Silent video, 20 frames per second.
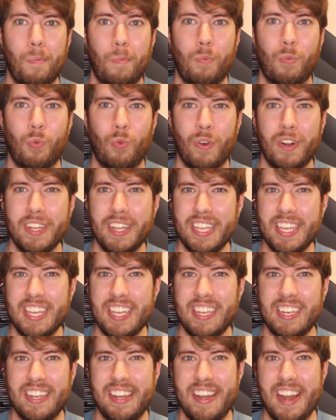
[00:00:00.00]

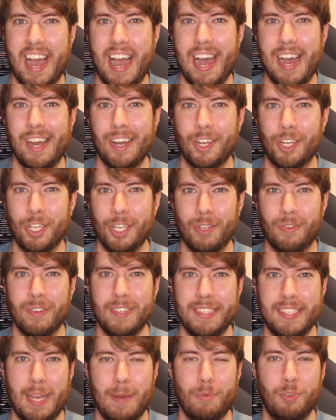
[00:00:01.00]
really not good
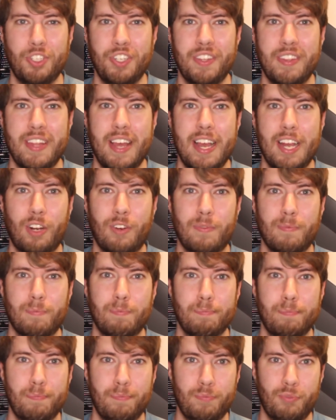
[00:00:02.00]
reception that
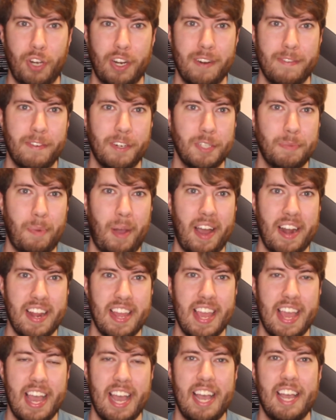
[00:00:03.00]
Jennifer's Body
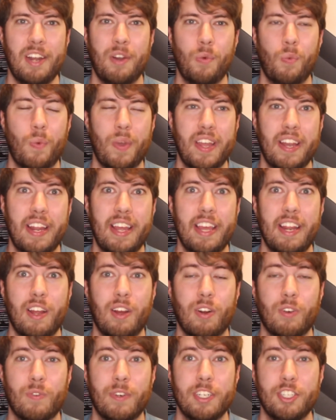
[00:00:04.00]
had when it
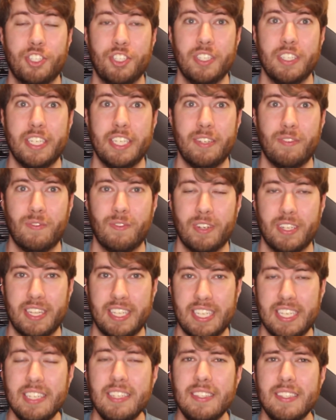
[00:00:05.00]
originally
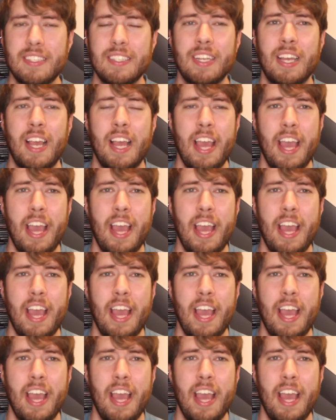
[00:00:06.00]
released.